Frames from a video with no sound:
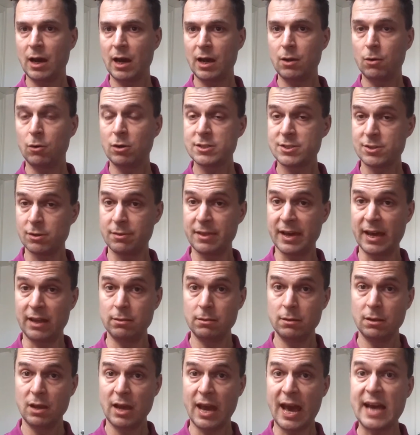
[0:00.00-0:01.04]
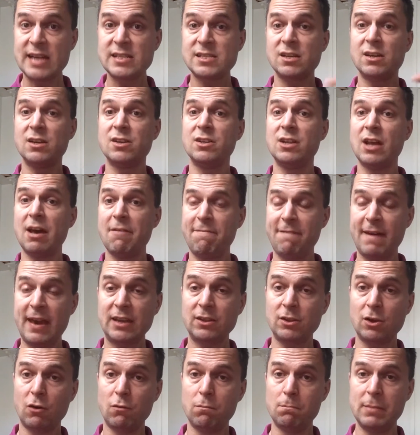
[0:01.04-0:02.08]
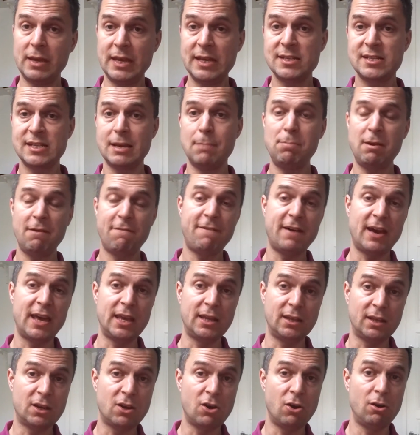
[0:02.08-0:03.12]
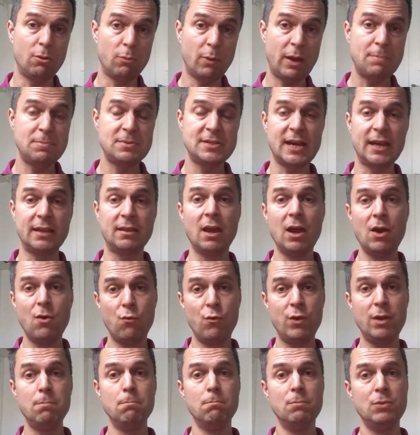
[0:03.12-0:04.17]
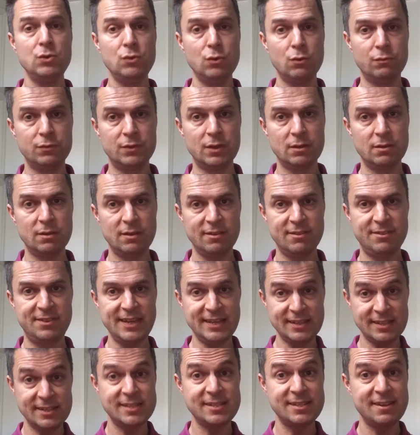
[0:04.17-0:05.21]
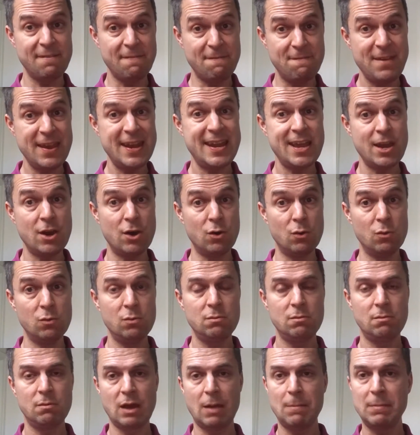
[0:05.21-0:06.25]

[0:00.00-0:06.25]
I also then, as an effect of me simplifying the curl website, removed this video.